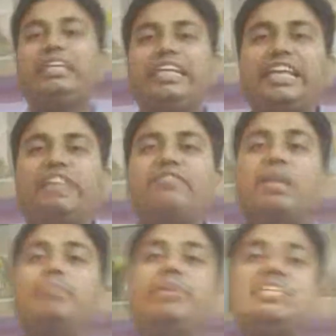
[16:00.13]
about.
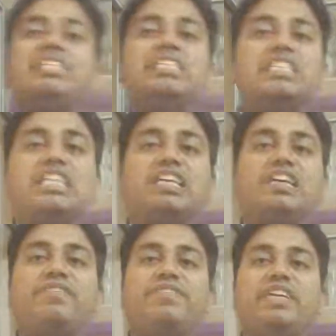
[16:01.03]
It will be
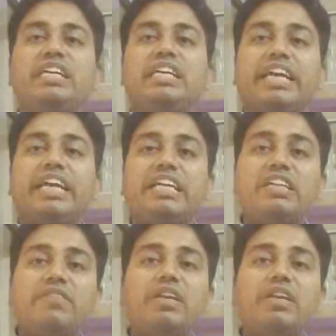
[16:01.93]
served the